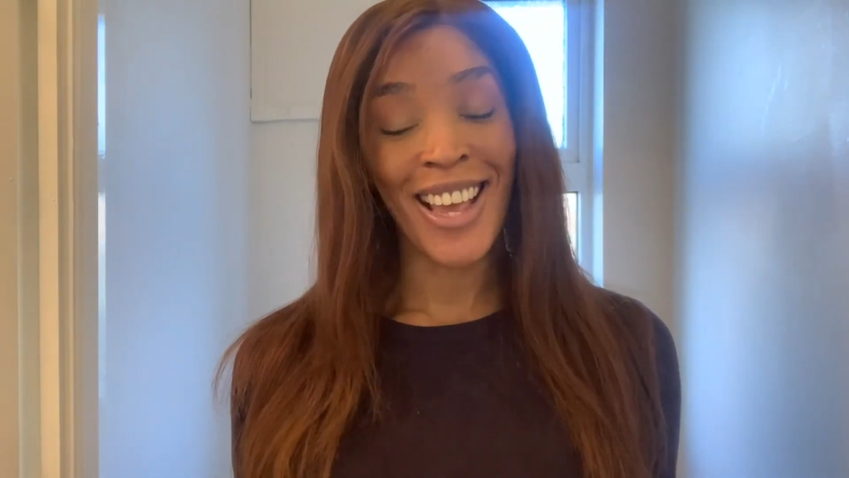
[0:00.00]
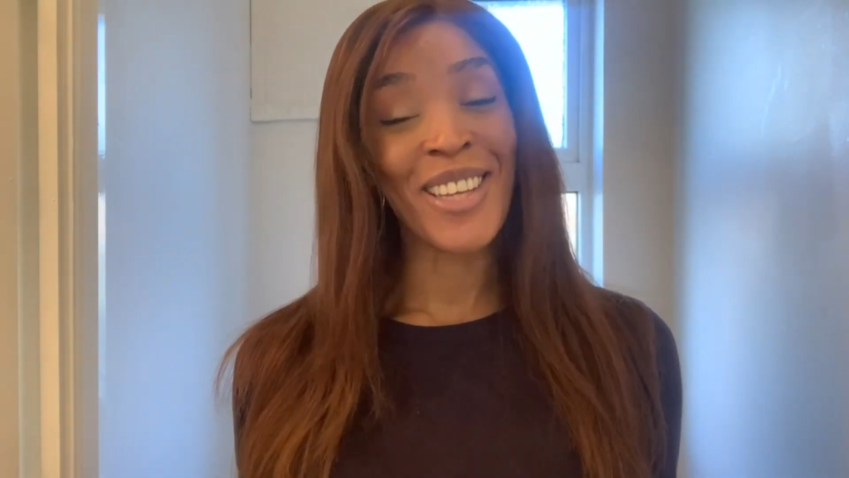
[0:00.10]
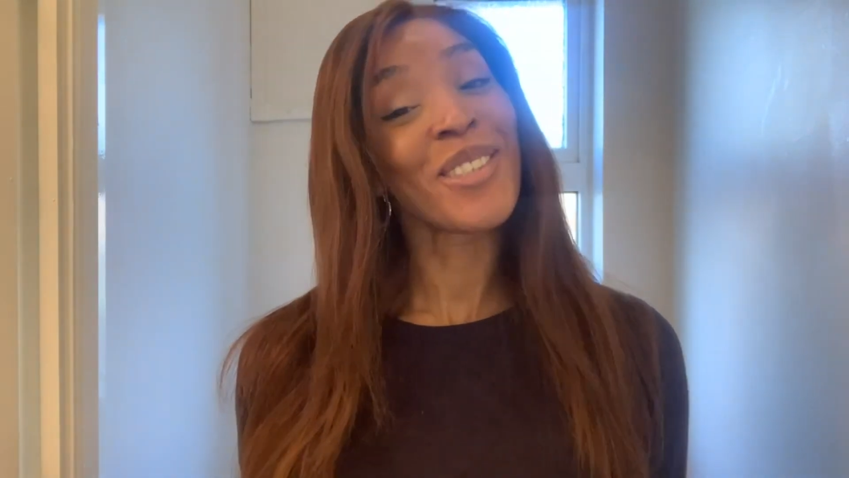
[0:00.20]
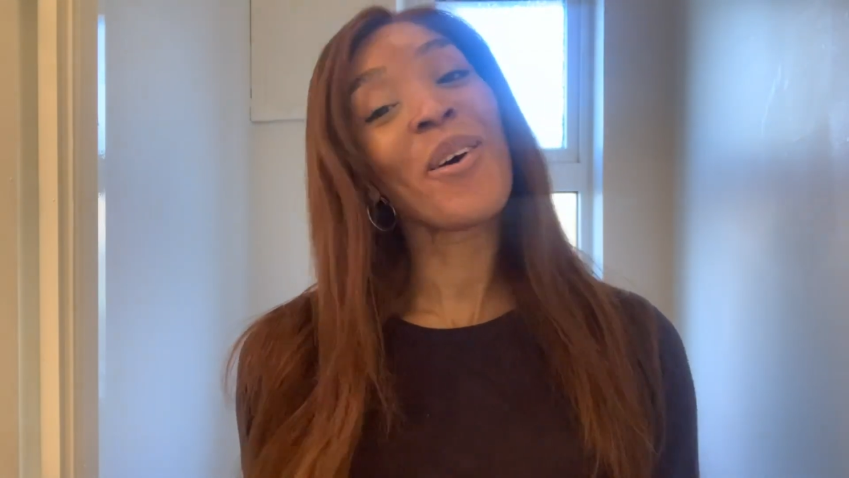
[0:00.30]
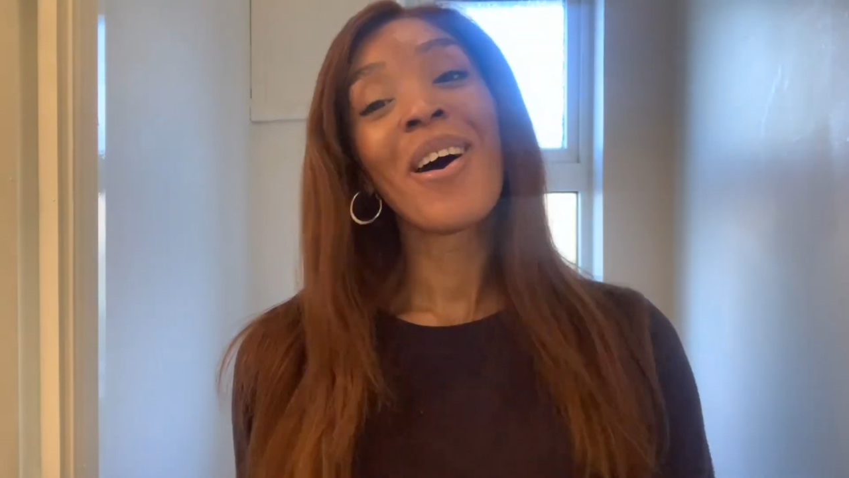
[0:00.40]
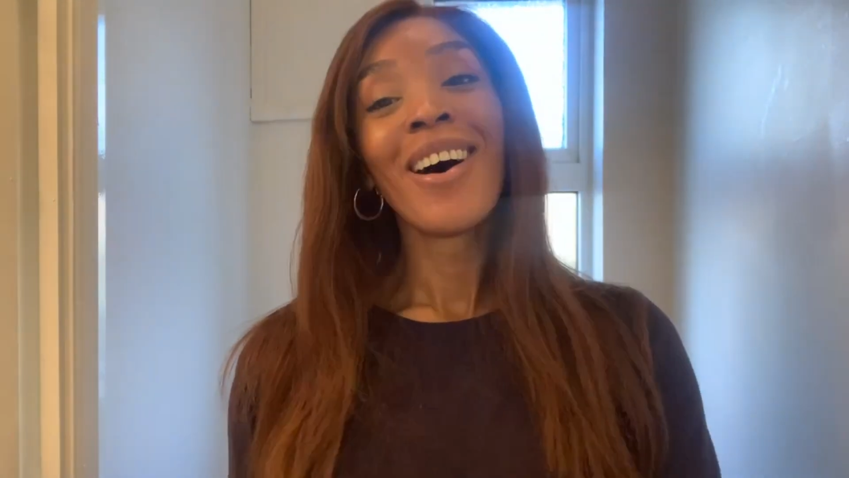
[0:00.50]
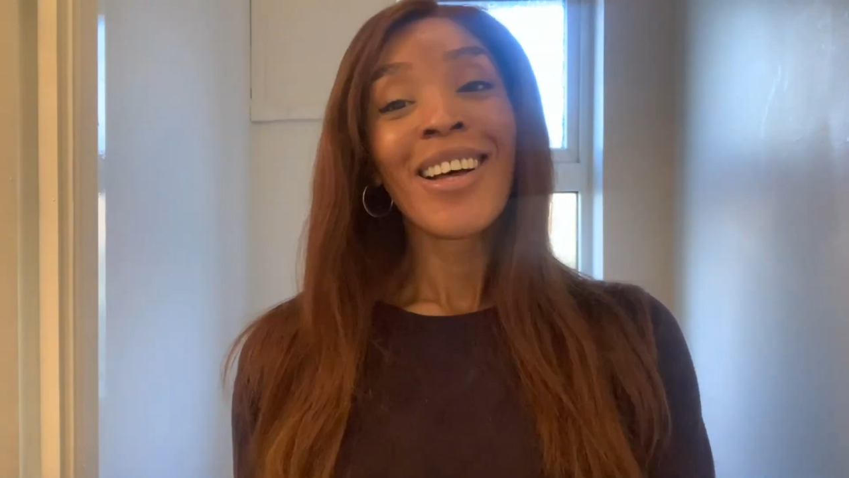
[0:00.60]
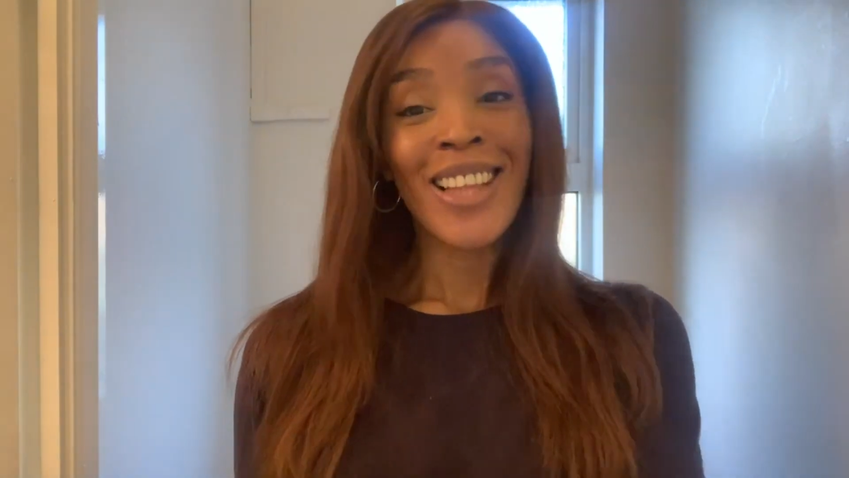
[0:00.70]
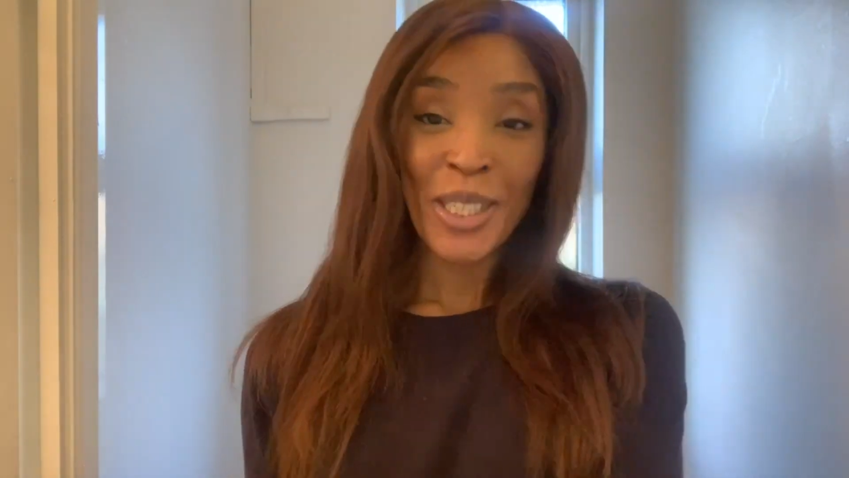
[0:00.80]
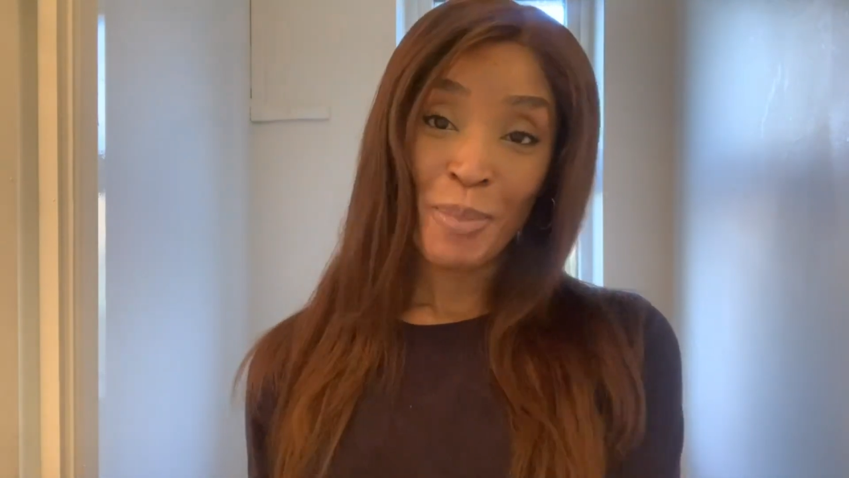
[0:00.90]
So
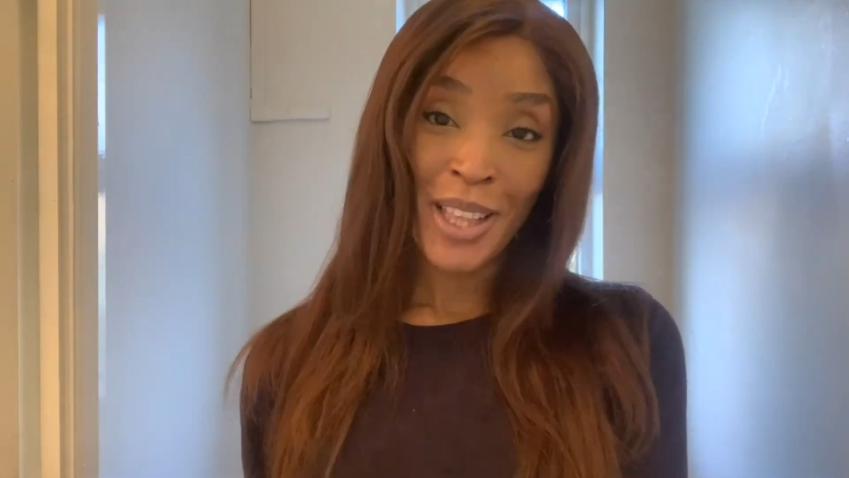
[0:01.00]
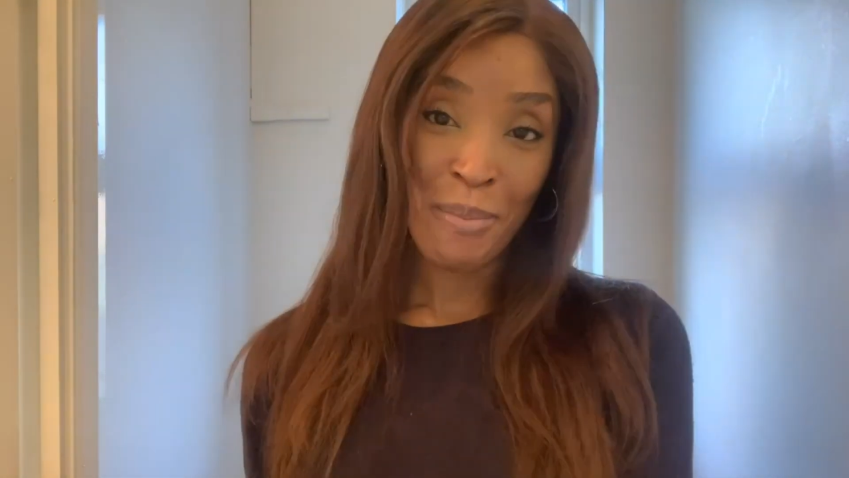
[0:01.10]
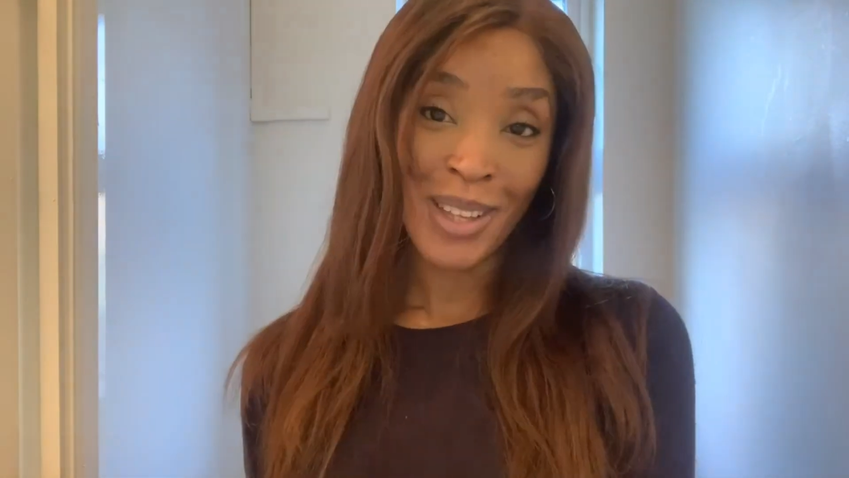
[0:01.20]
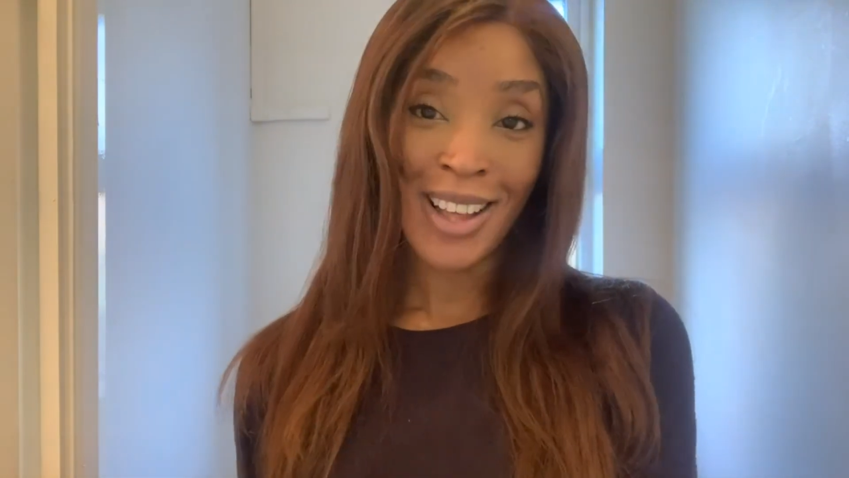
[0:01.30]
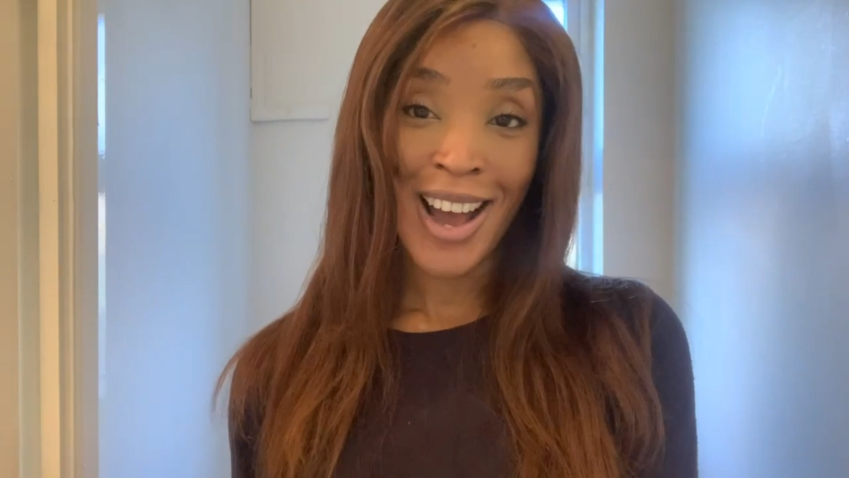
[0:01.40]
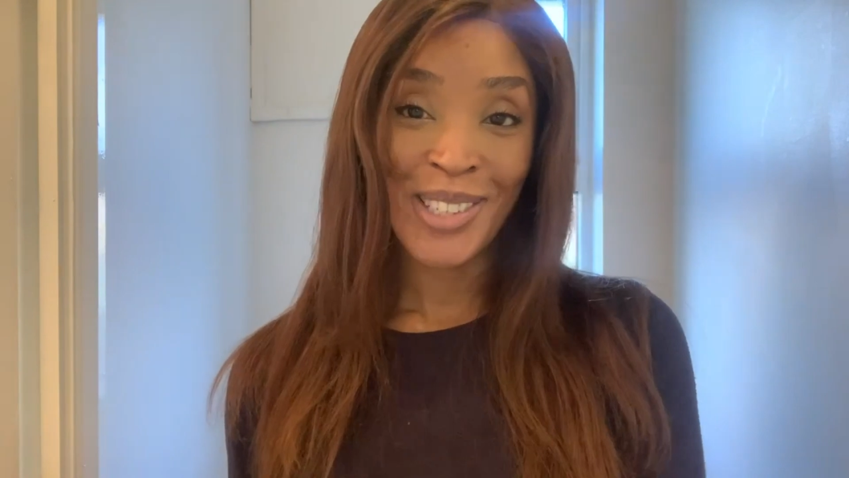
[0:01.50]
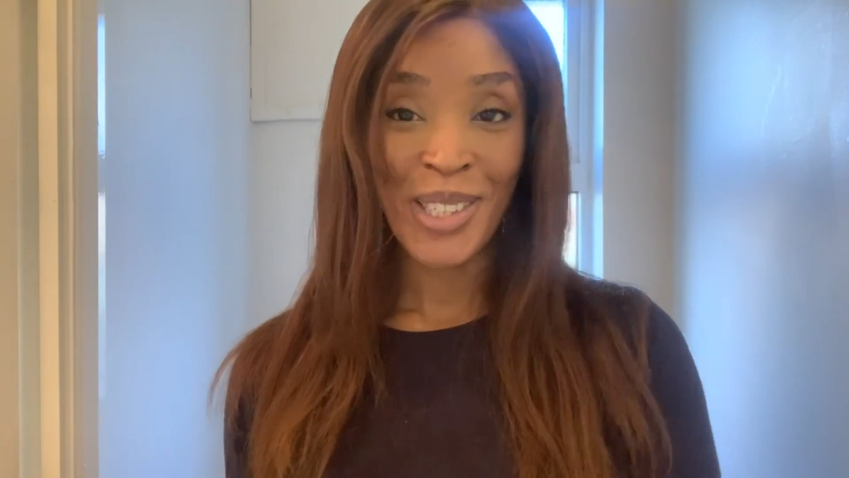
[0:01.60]
that's my number 9,